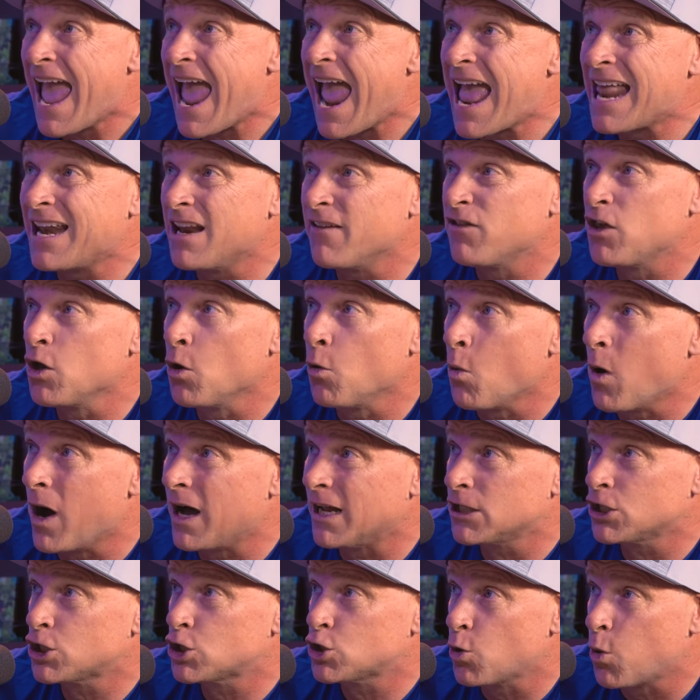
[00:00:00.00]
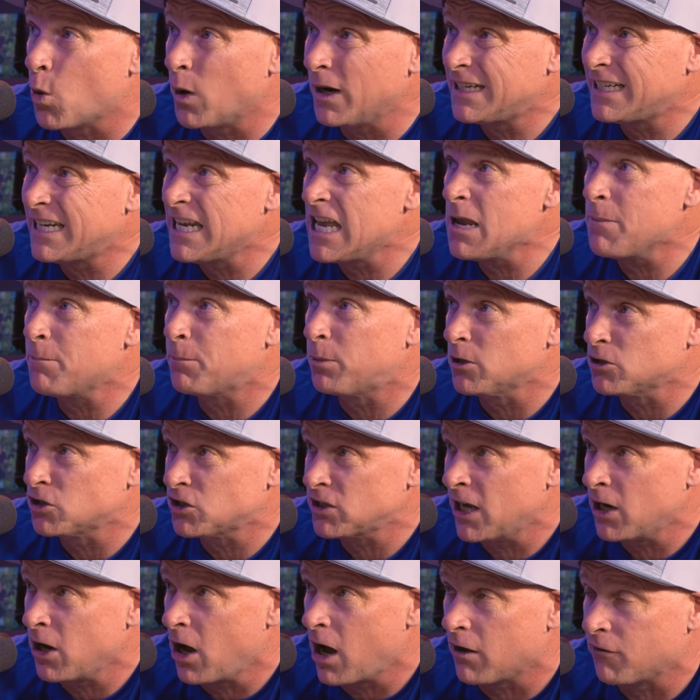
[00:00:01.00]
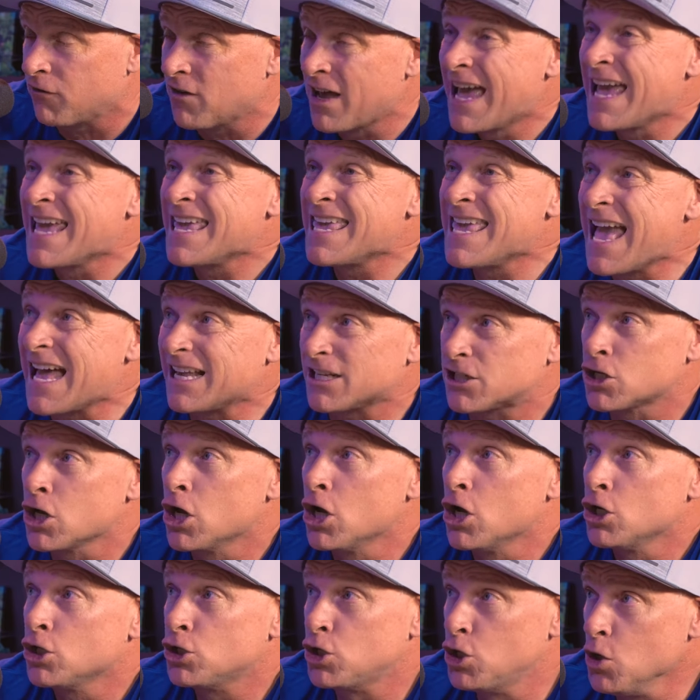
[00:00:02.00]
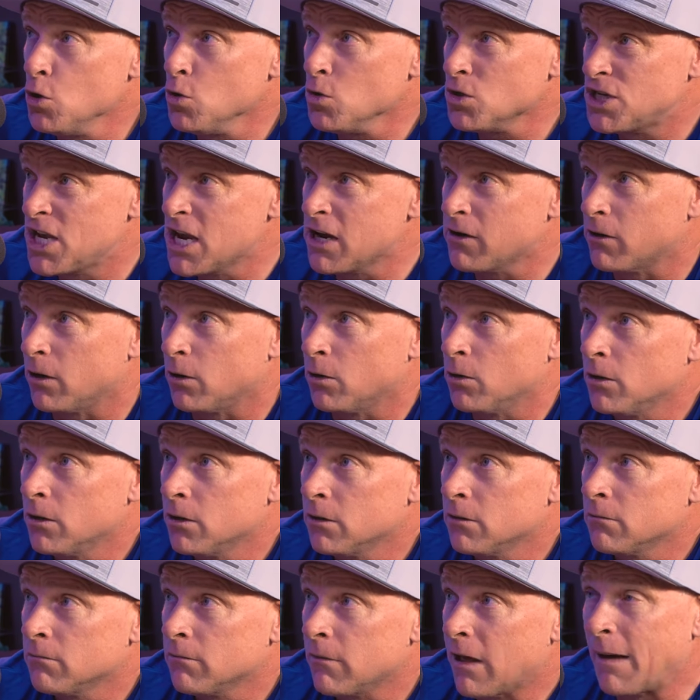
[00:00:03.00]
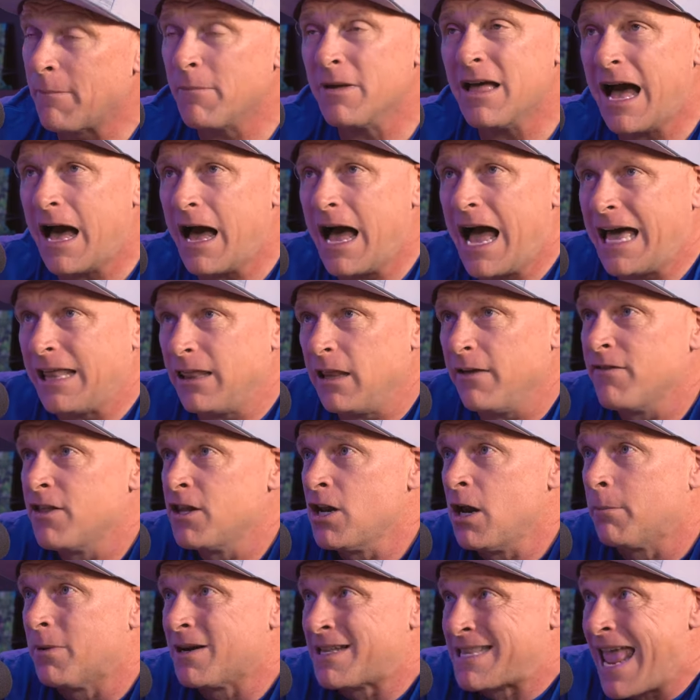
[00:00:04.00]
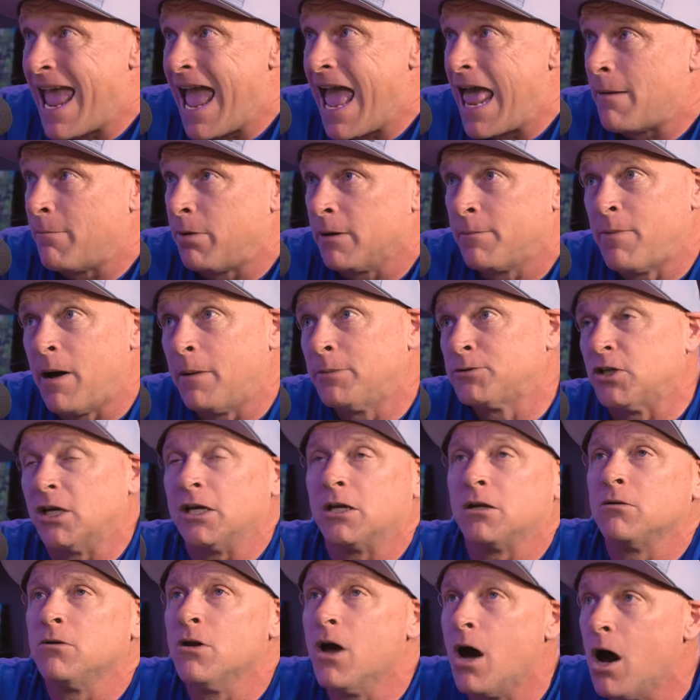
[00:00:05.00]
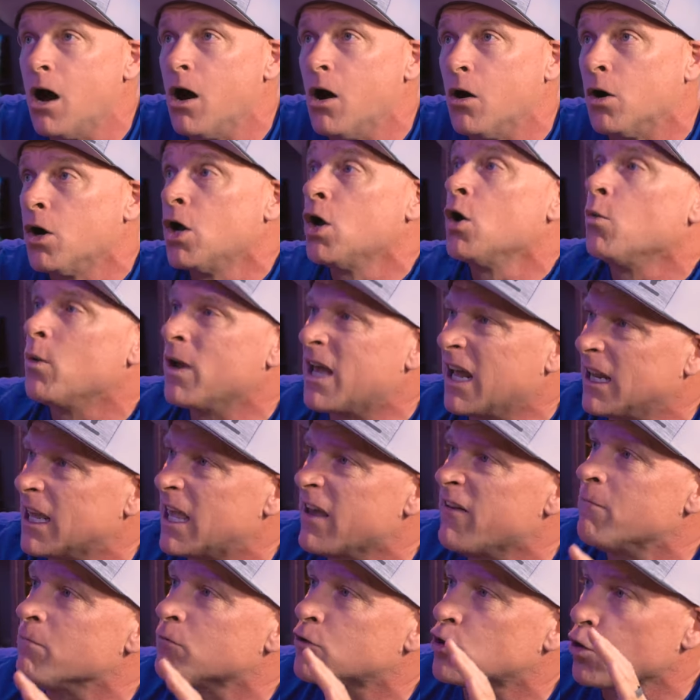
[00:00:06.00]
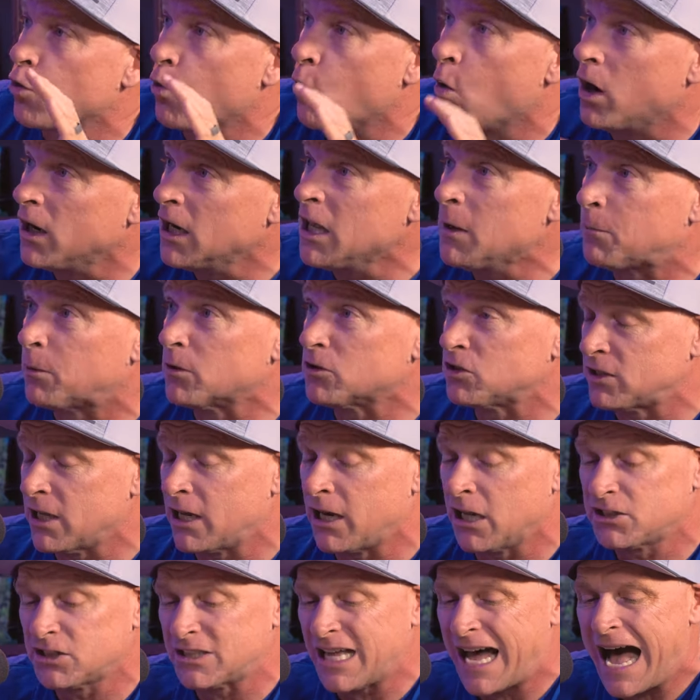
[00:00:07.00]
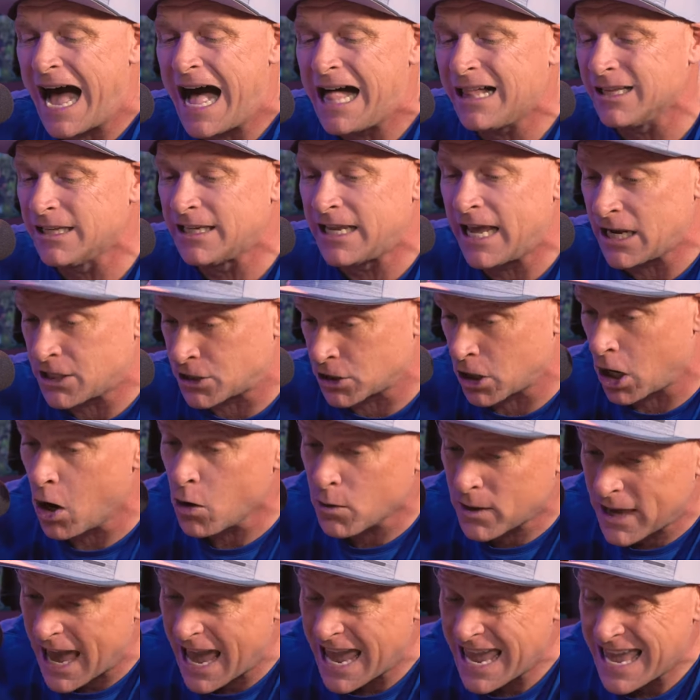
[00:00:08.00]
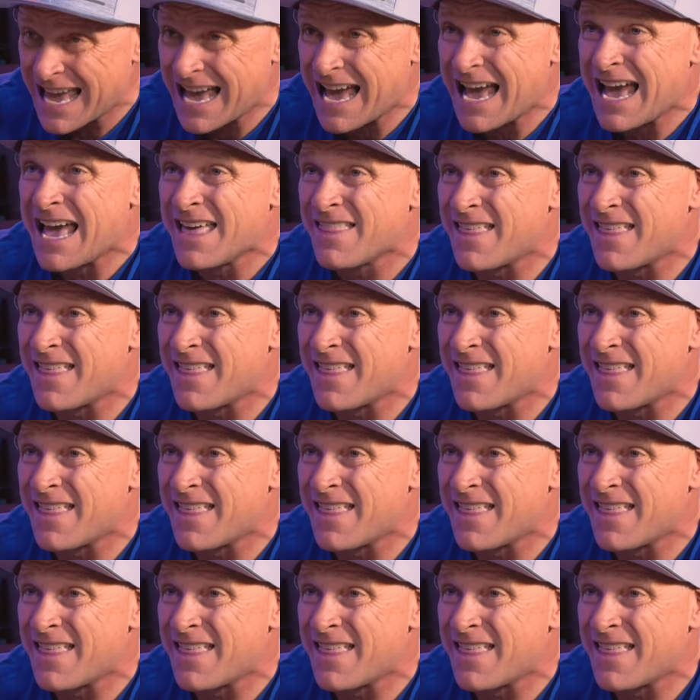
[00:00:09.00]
And if you want 20% off, yes, 20 I'm, I love the number 10, but Bub's like, no, we got to give them 20%. It's the holidays. Okay.